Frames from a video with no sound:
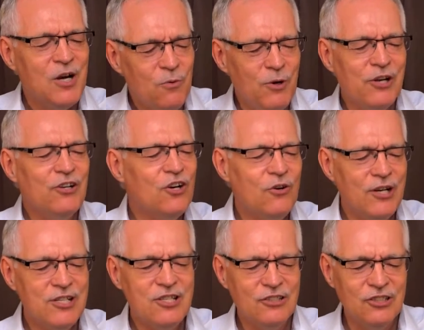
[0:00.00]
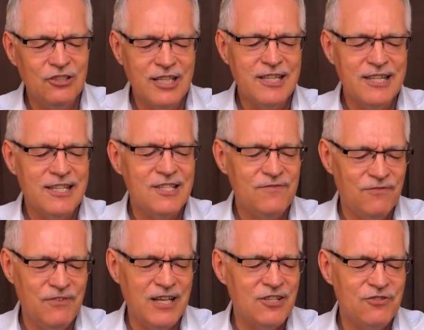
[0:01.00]
We're going to look at this
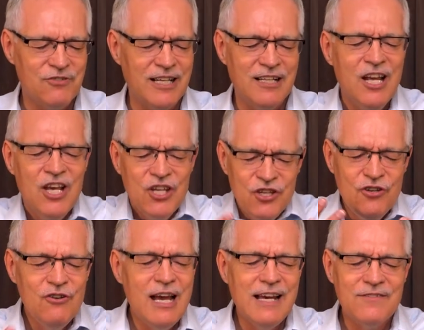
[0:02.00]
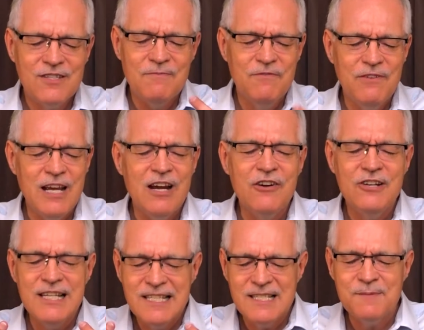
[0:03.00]
fig tree, and you have some very
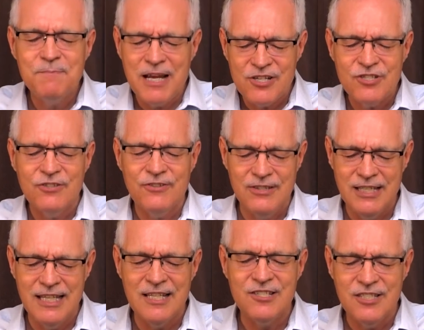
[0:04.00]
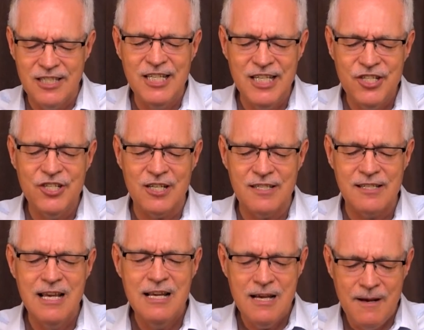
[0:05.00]
special things to teach us
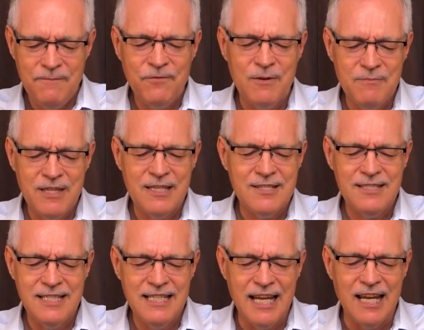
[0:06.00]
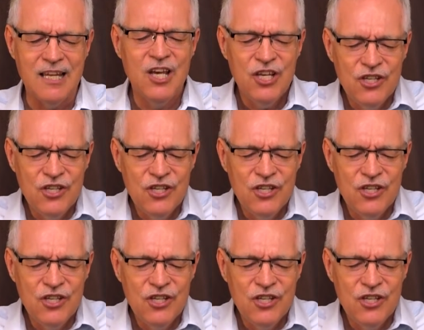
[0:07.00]
from this today.